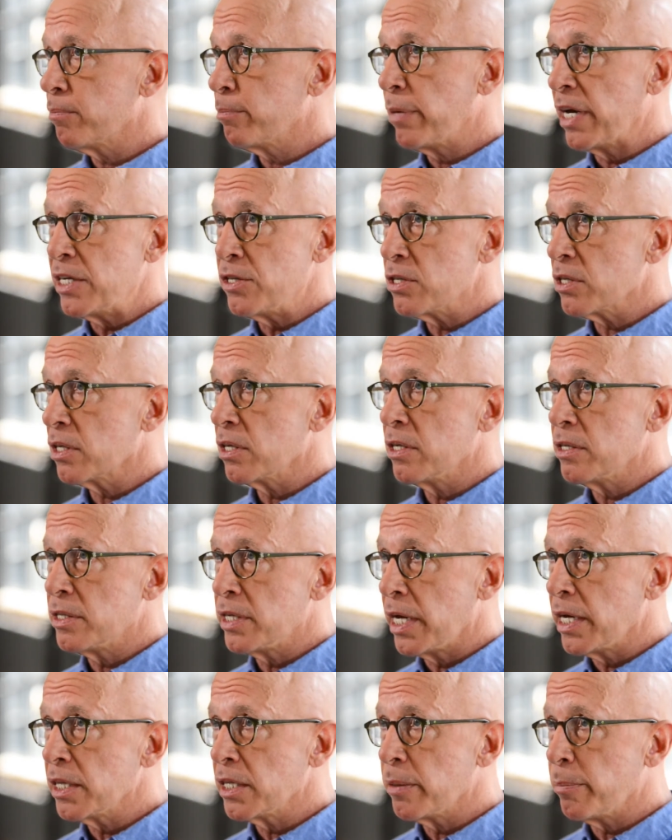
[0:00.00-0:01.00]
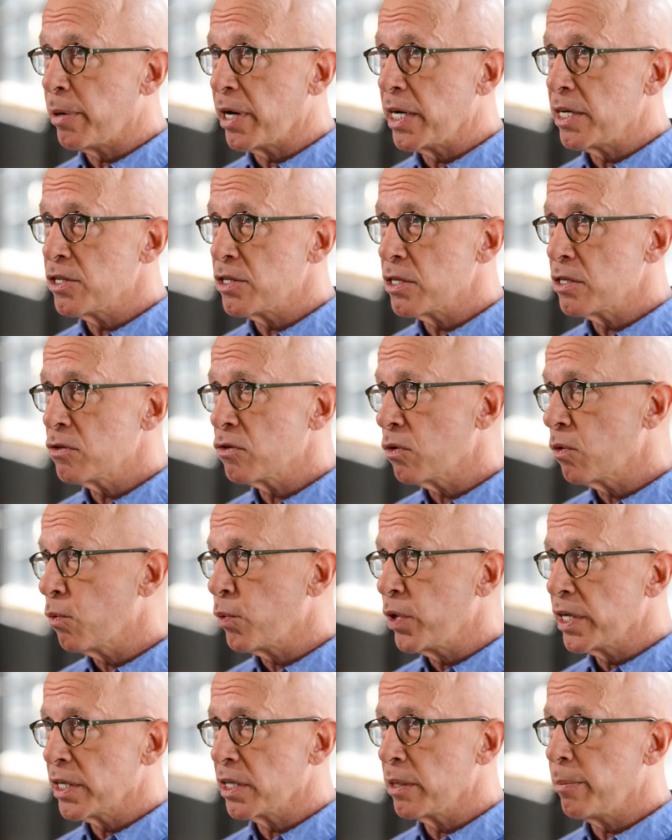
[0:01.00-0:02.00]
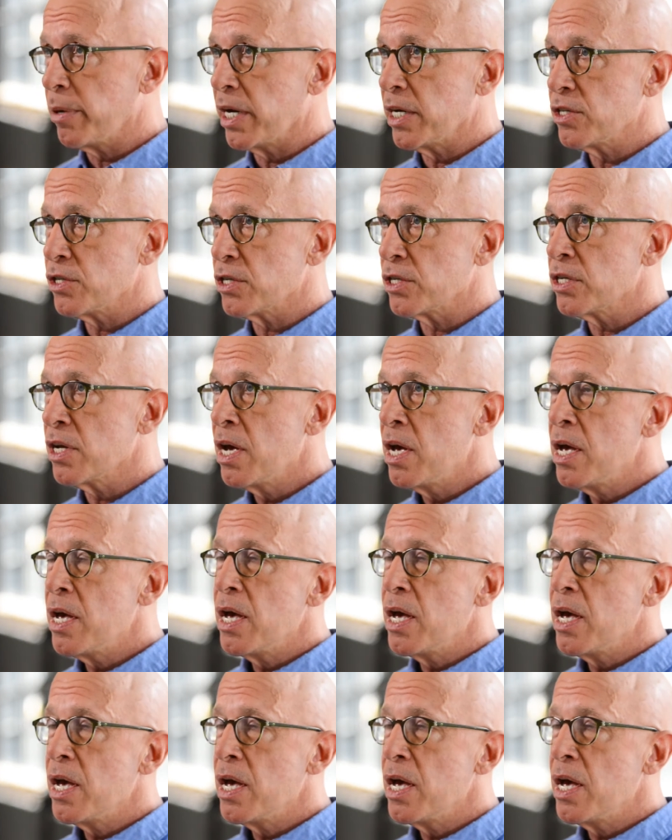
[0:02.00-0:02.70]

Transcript: basically a daily basis or a weekly basis